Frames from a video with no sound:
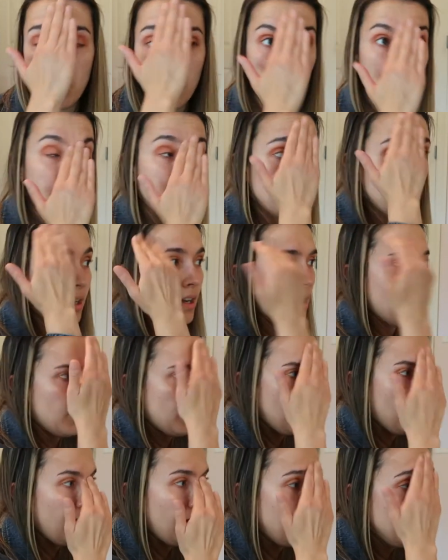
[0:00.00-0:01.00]
working on
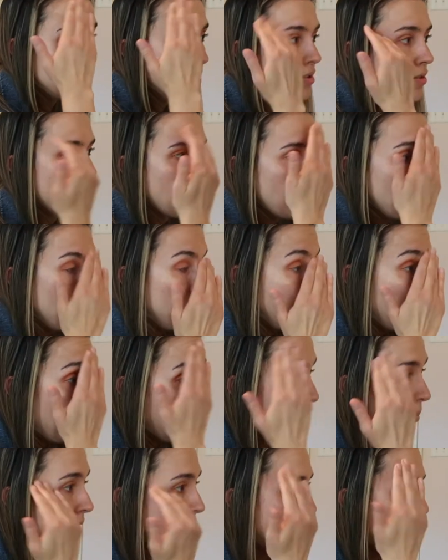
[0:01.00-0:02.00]
that, so that
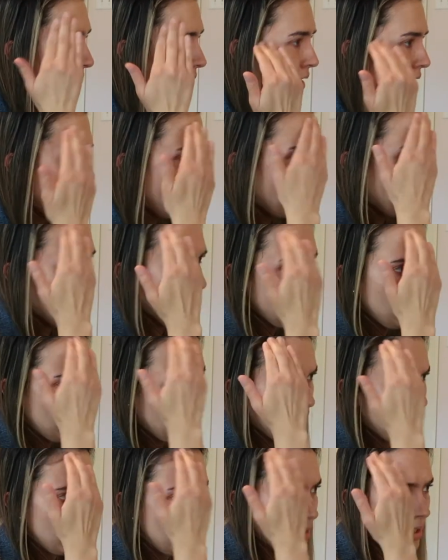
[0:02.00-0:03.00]
may be a video
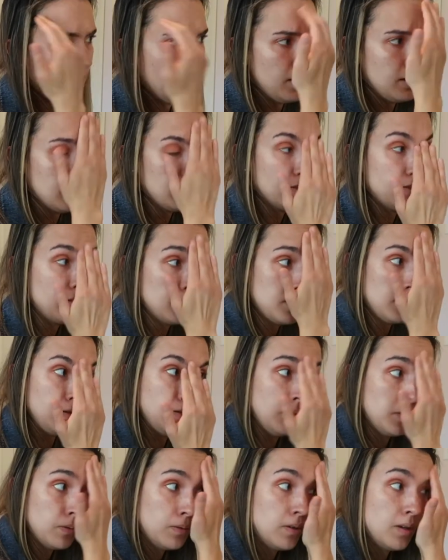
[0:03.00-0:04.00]
here
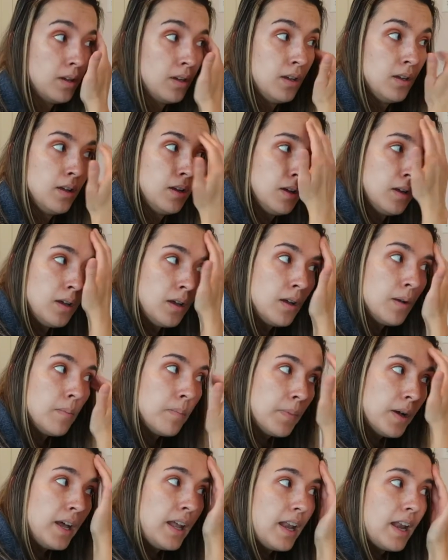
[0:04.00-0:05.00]
soon.
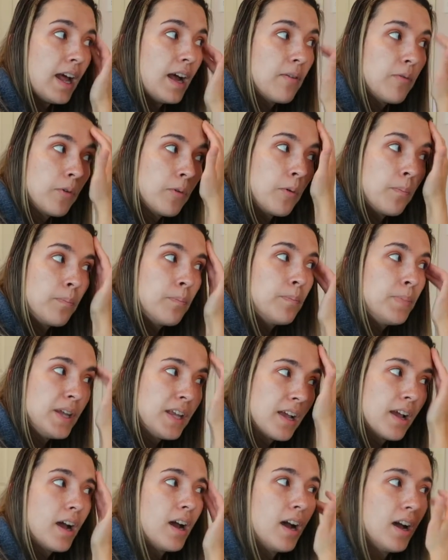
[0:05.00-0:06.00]
But
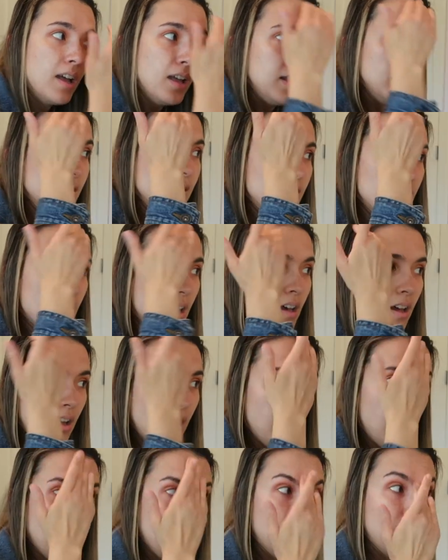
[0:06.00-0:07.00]
because
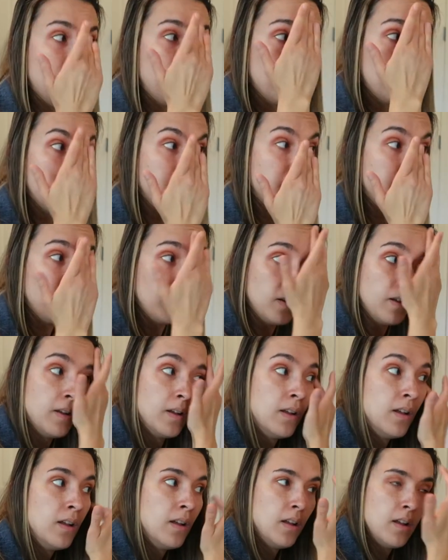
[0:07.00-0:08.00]
of
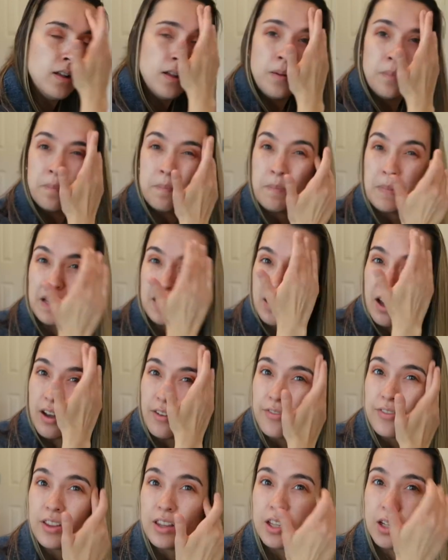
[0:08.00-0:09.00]
me
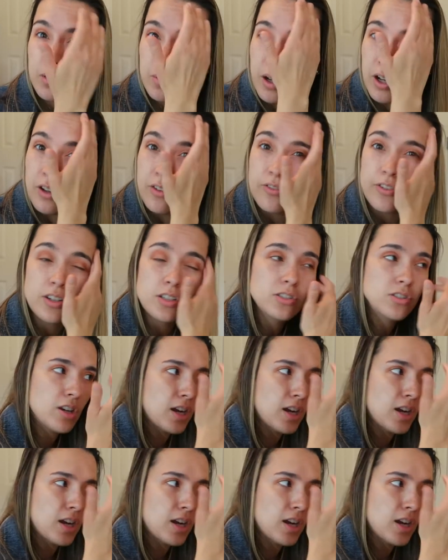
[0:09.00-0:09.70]
not feeling well first